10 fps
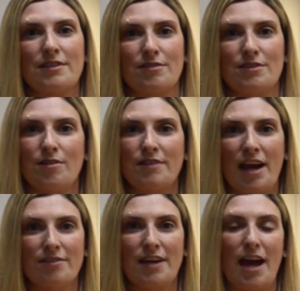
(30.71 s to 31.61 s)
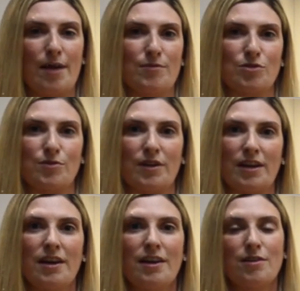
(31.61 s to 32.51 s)
there's no downtime, there's
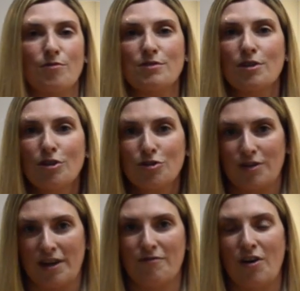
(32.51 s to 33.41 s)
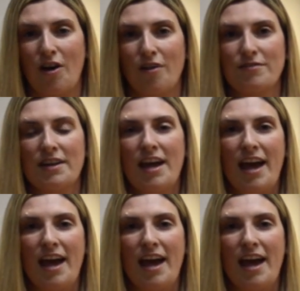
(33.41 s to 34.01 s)
really no surgery involved.